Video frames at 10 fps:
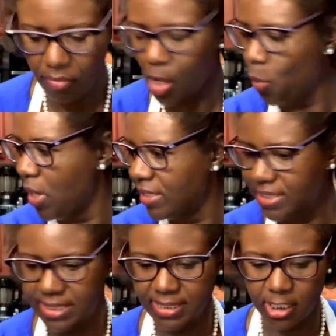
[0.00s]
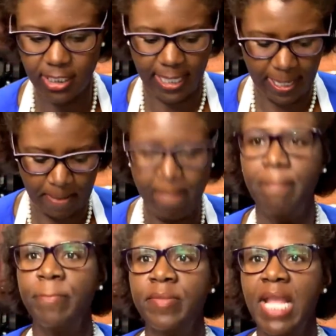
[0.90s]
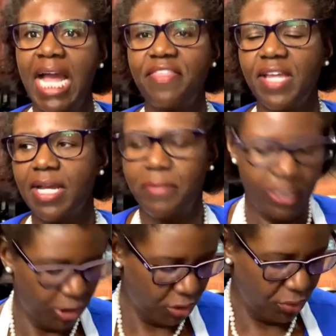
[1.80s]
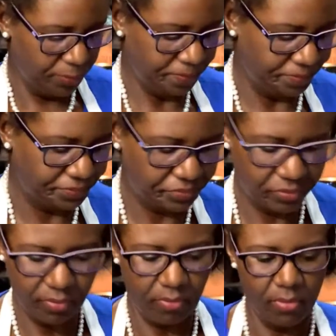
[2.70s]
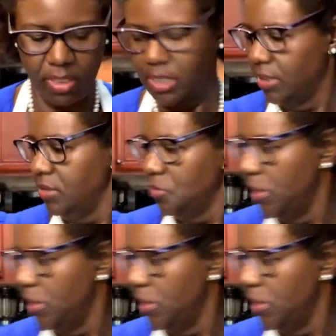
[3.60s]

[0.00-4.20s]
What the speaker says: while this is cooking, I think I'm going to do, since we